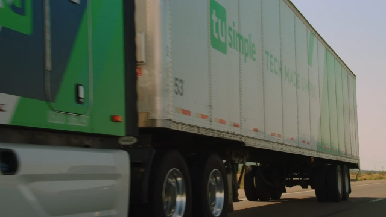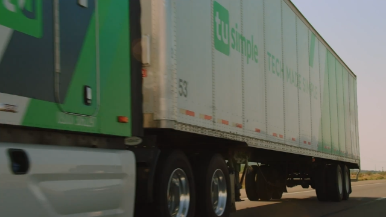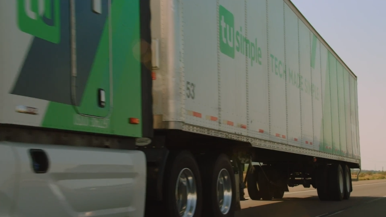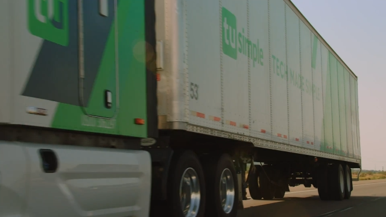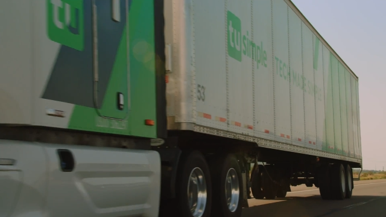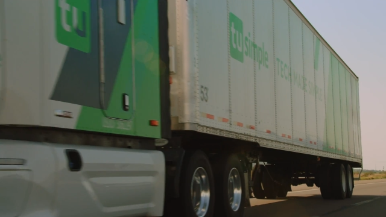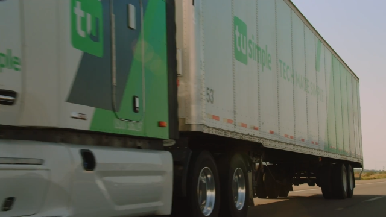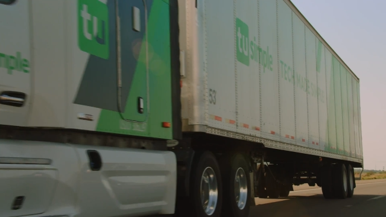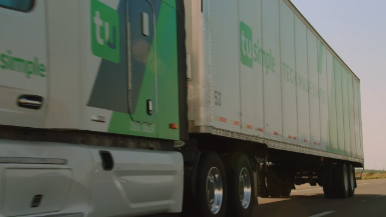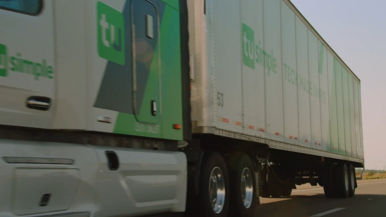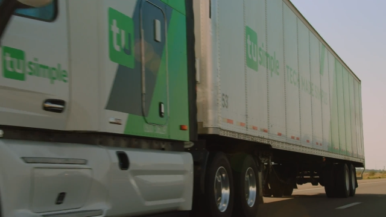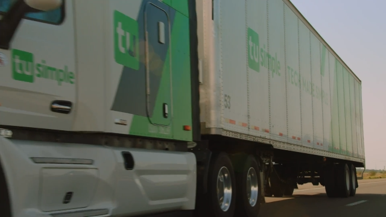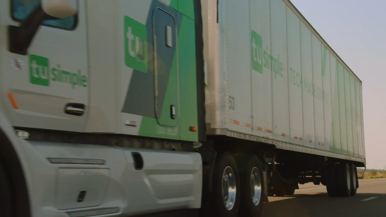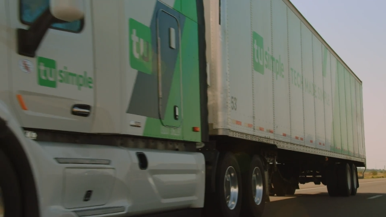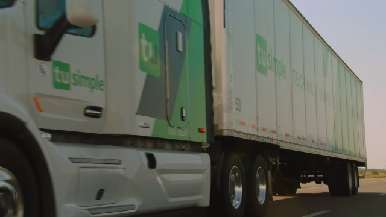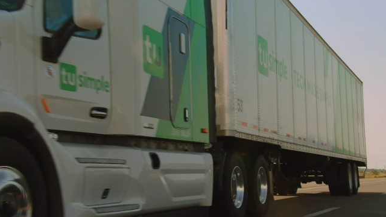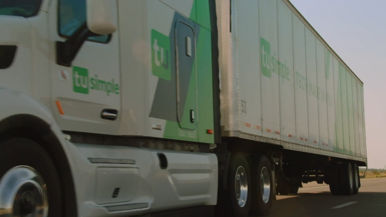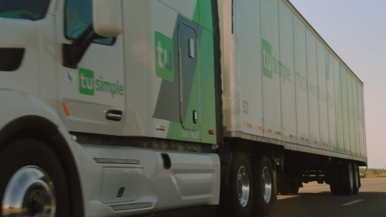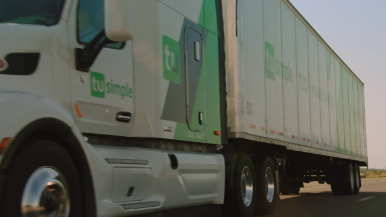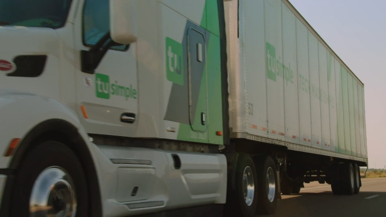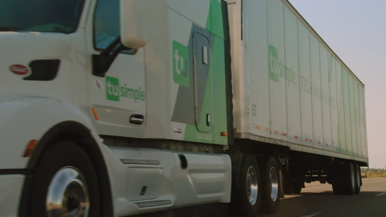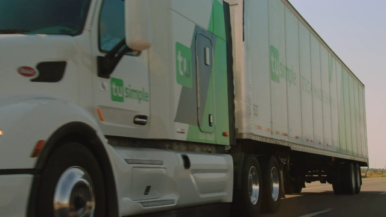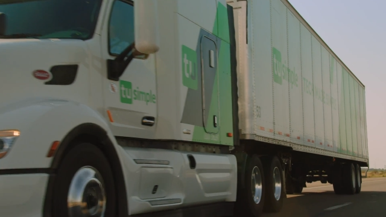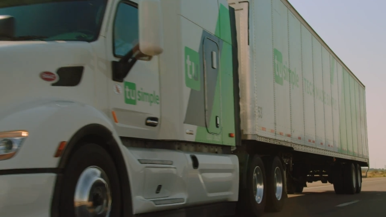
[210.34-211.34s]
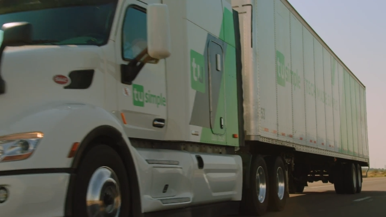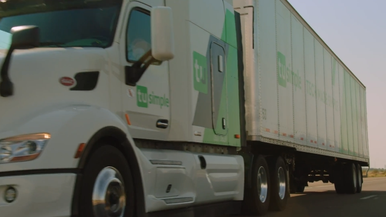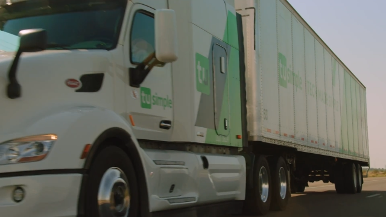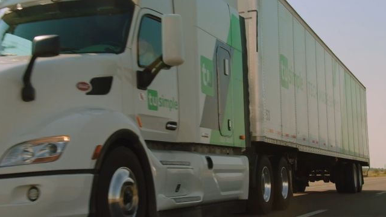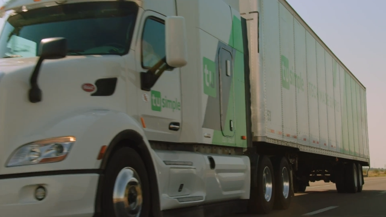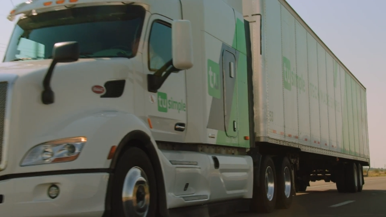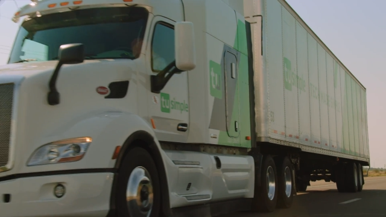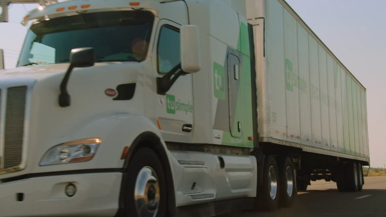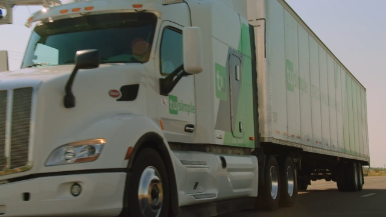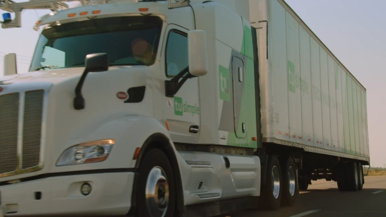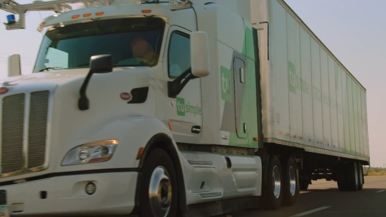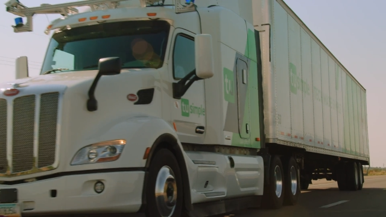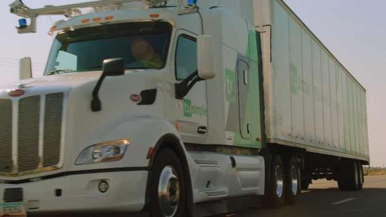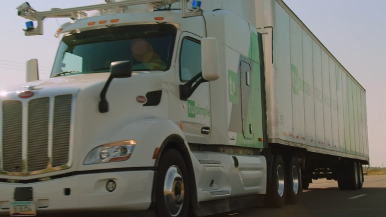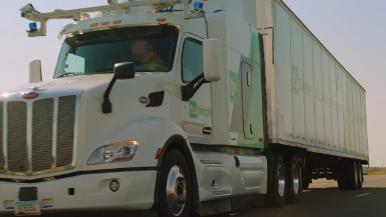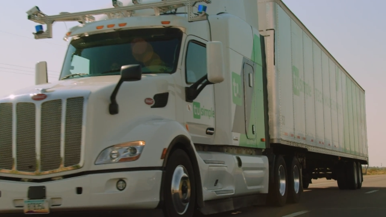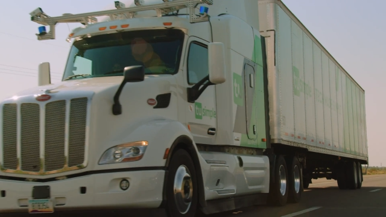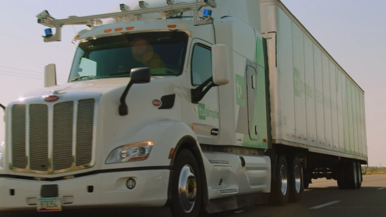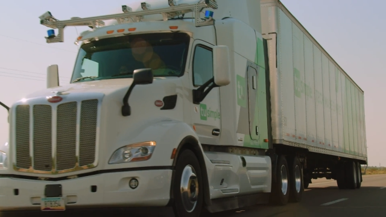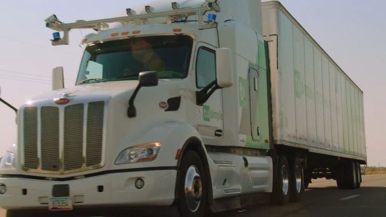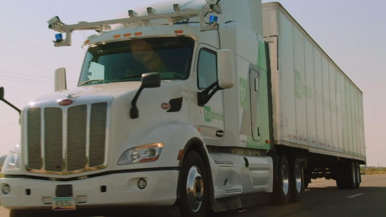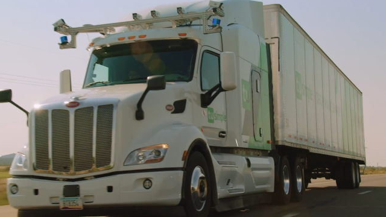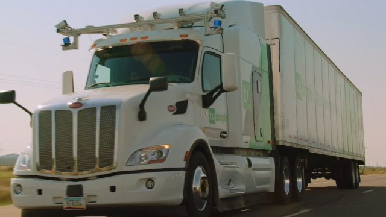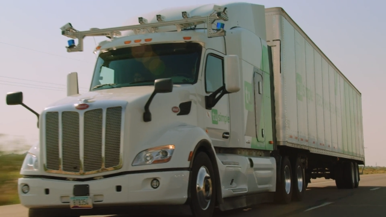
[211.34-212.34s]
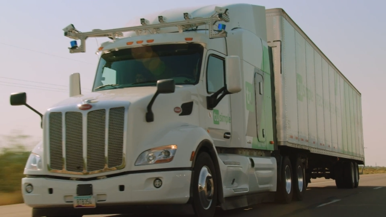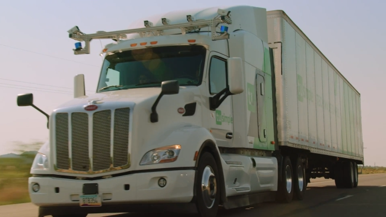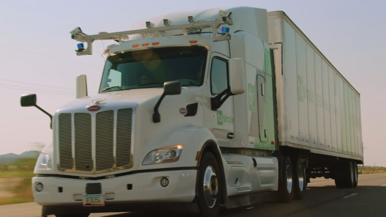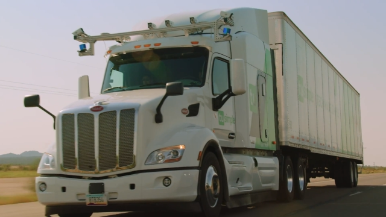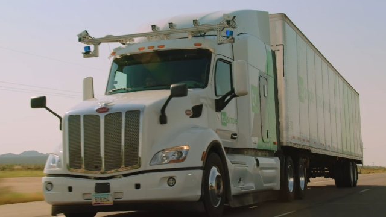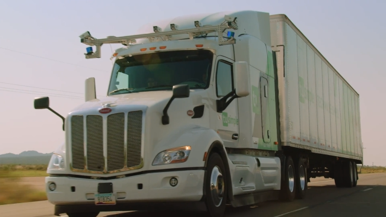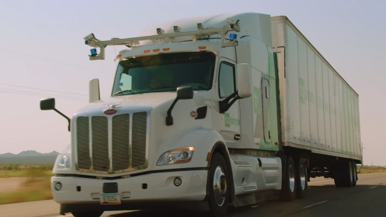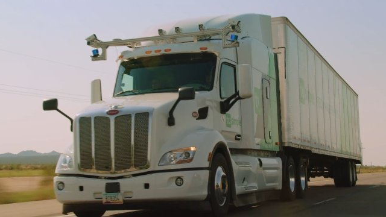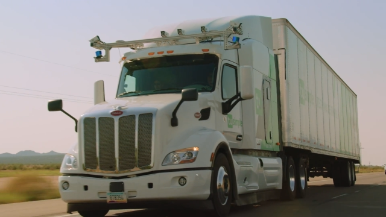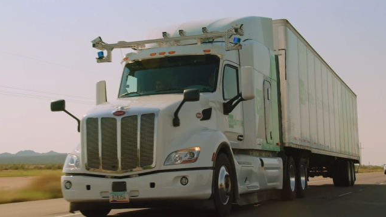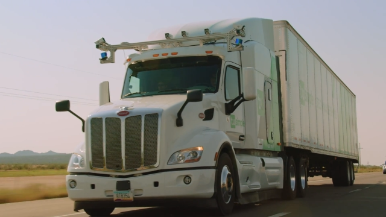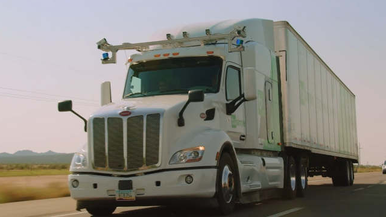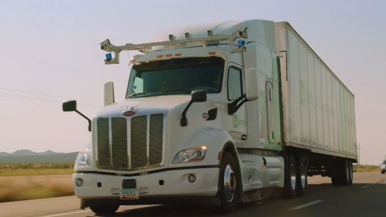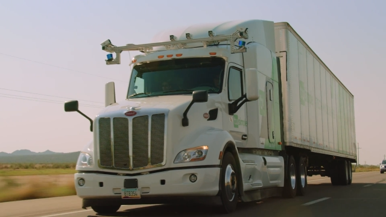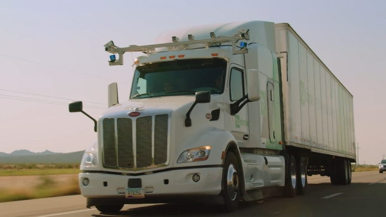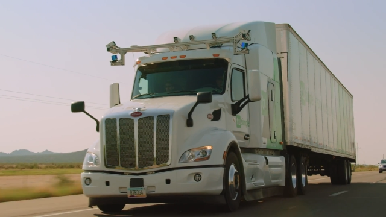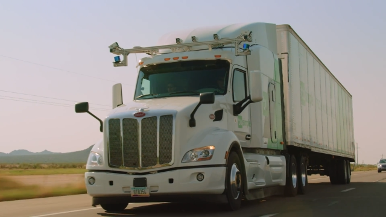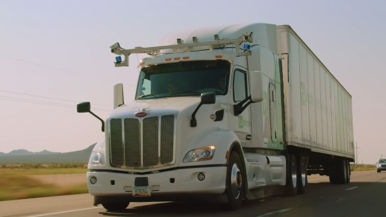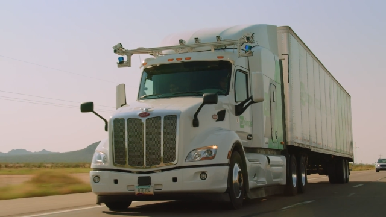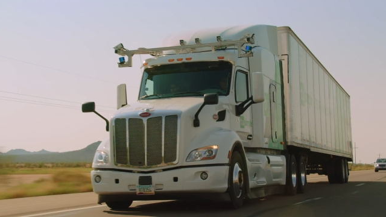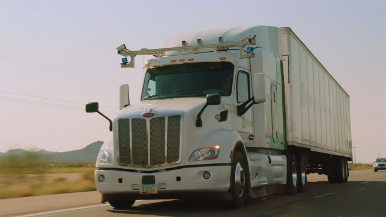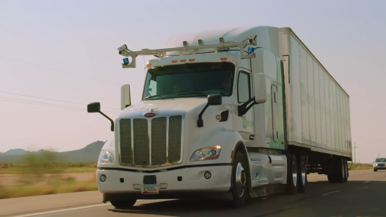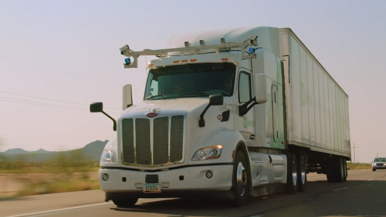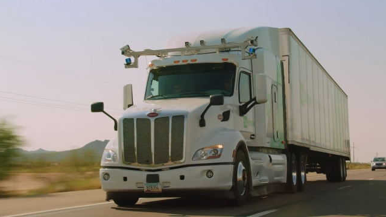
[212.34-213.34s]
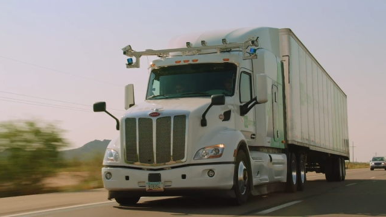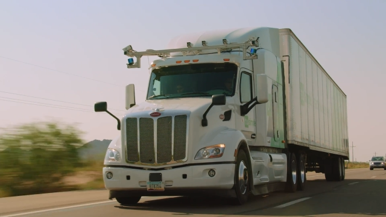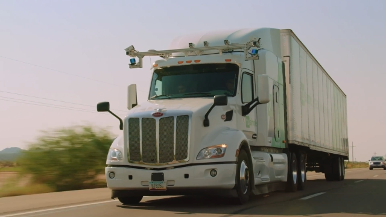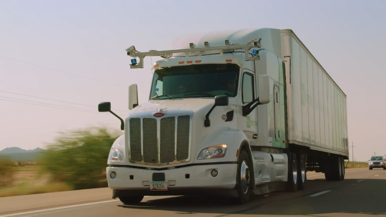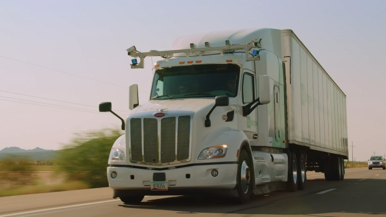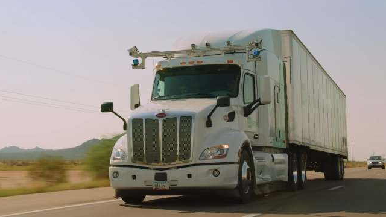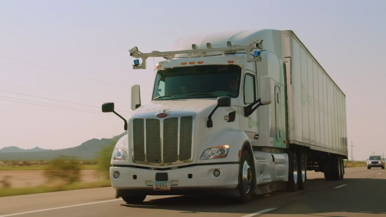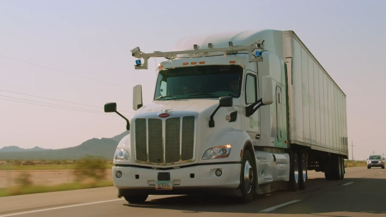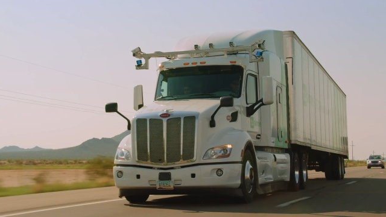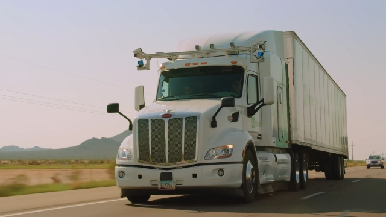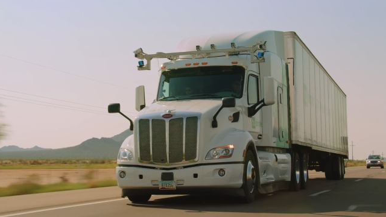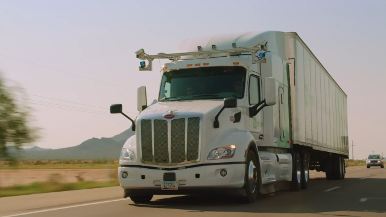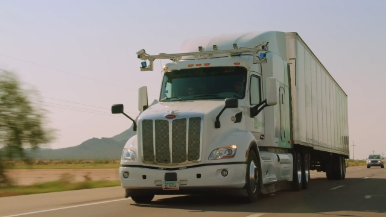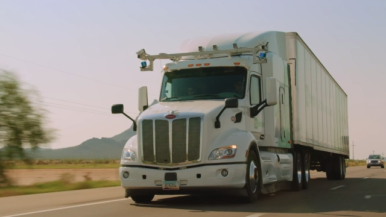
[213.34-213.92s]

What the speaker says: [unreadable: no face in view]